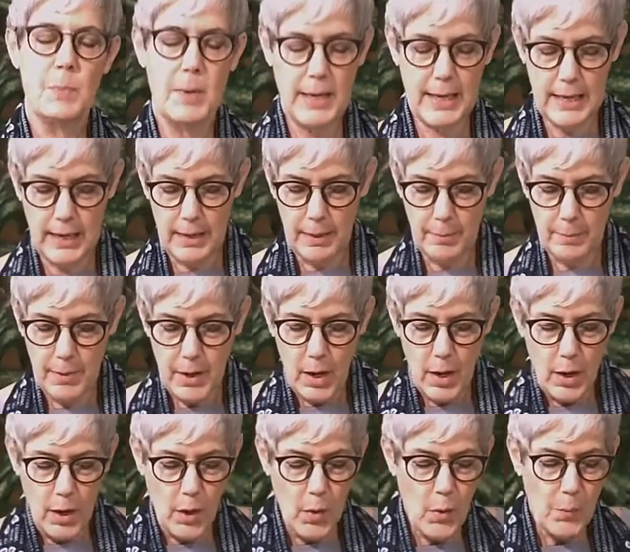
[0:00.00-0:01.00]
become
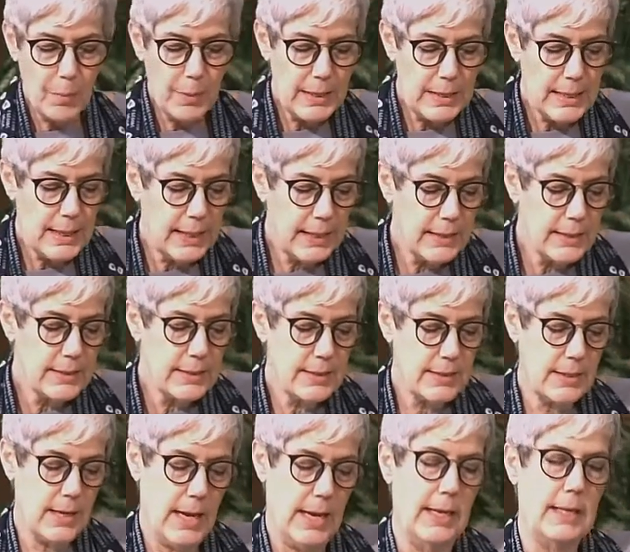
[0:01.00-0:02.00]
open
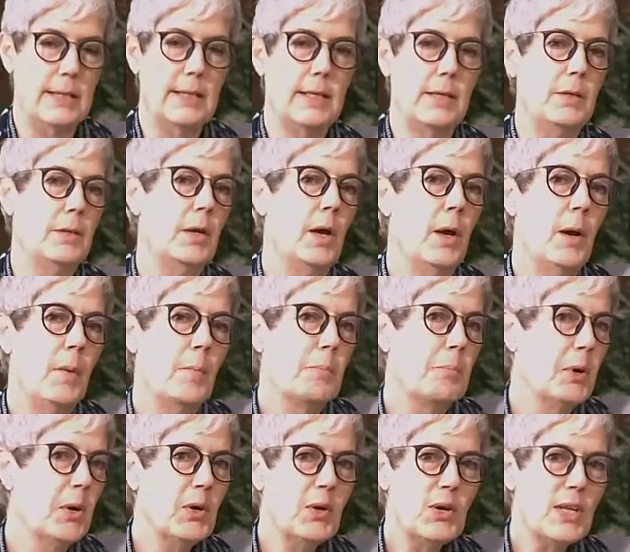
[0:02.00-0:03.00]
insight, and
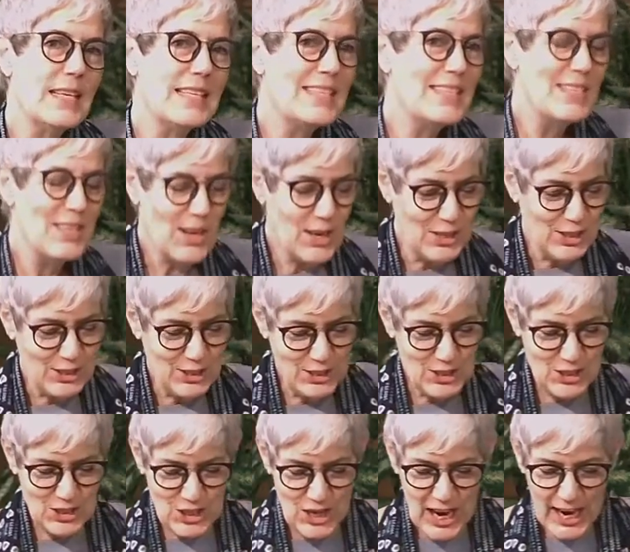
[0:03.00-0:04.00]
burdens are
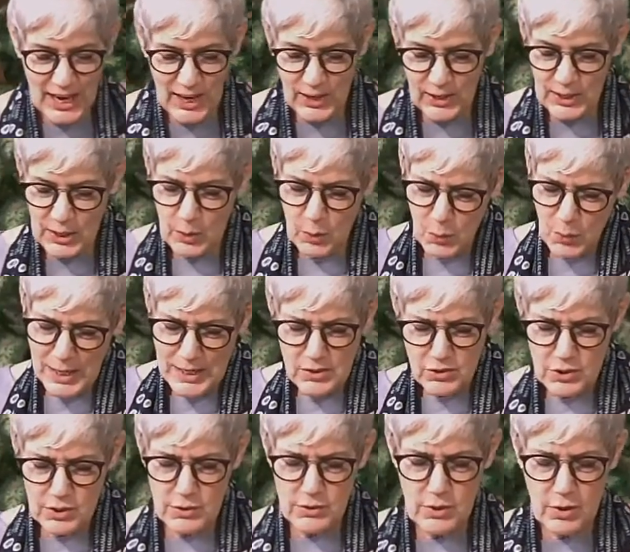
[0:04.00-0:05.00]
shared, and
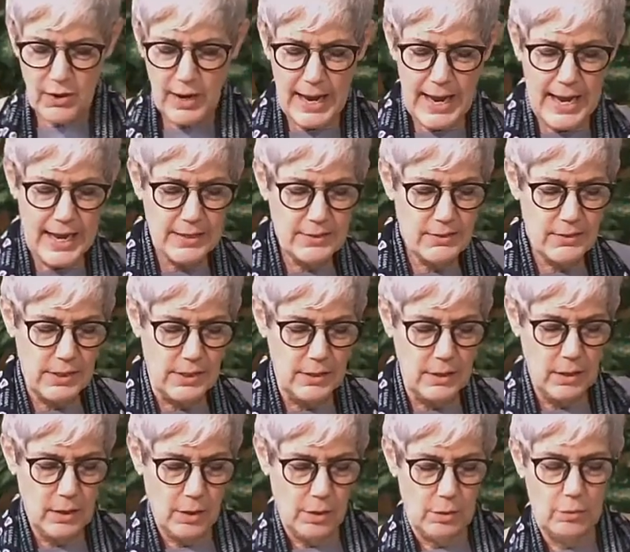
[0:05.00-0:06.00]
questions are asked, and
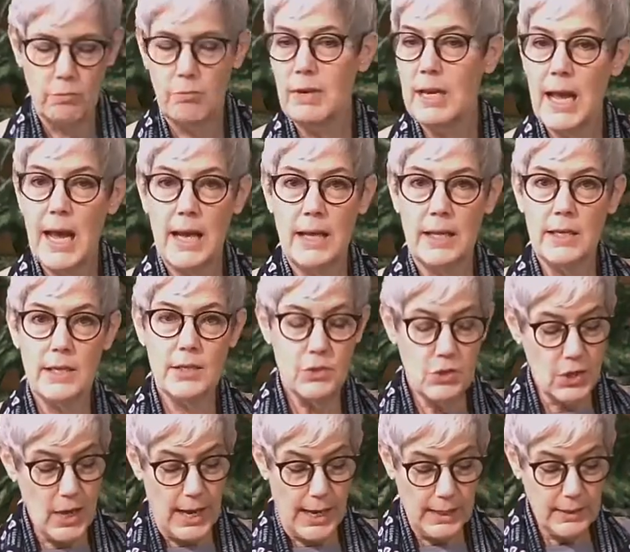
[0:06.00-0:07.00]
reality
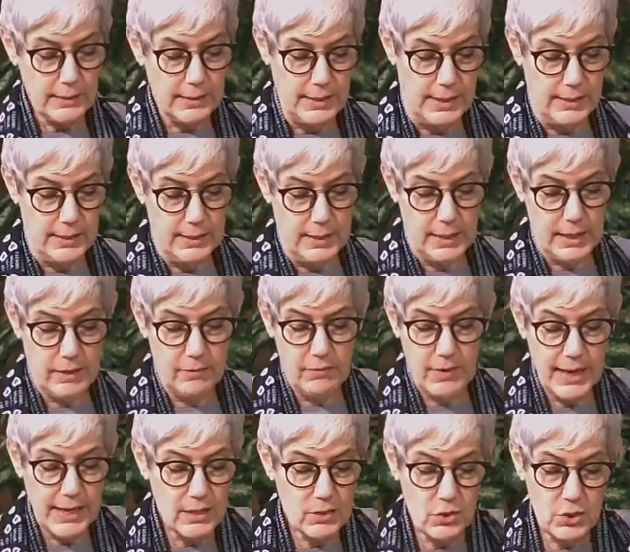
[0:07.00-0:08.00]
checked, and
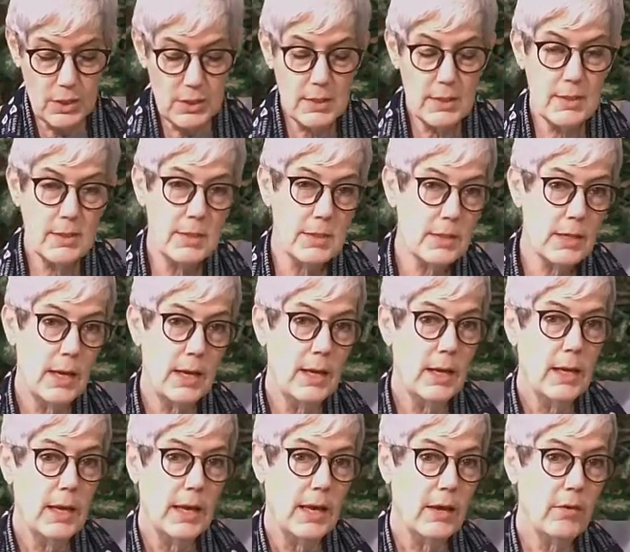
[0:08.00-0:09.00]
evasions
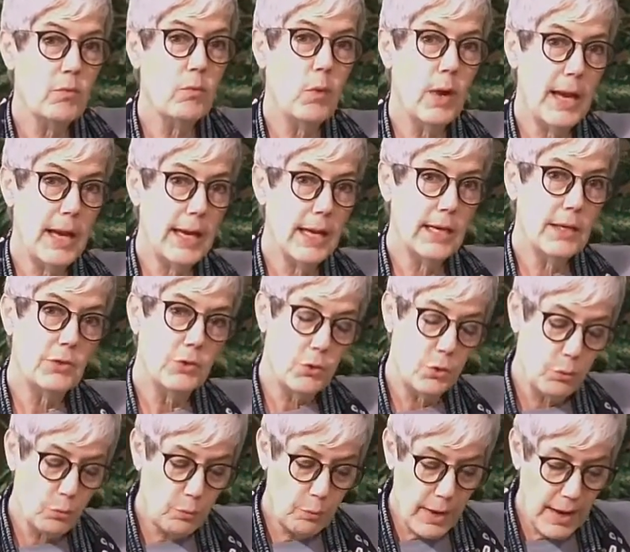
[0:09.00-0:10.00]
give way
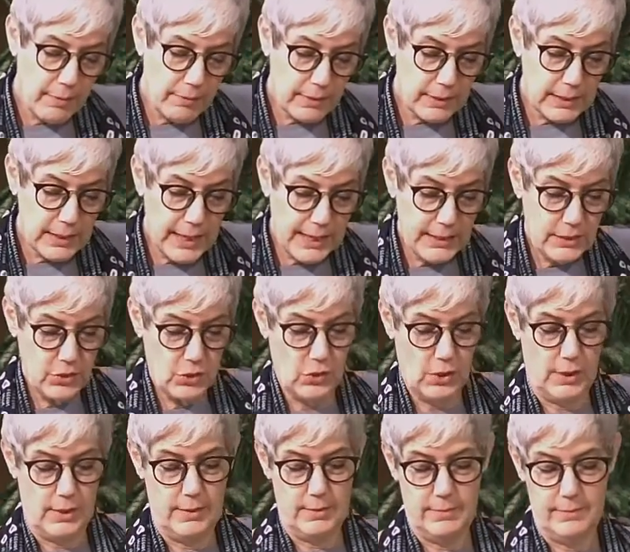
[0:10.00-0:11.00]
to
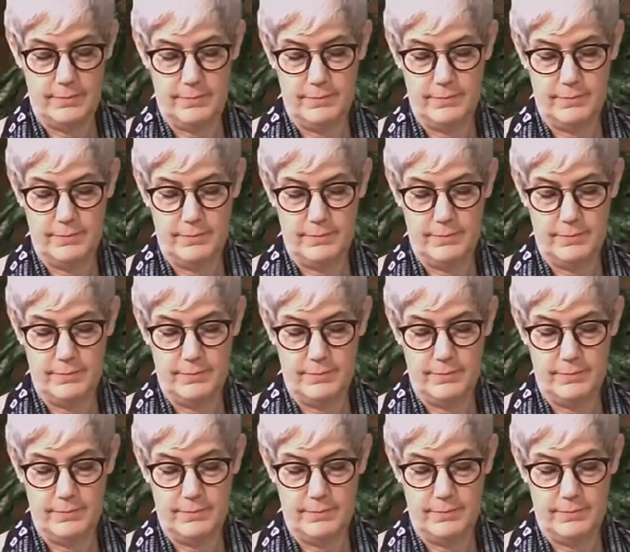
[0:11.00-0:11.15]
revelation,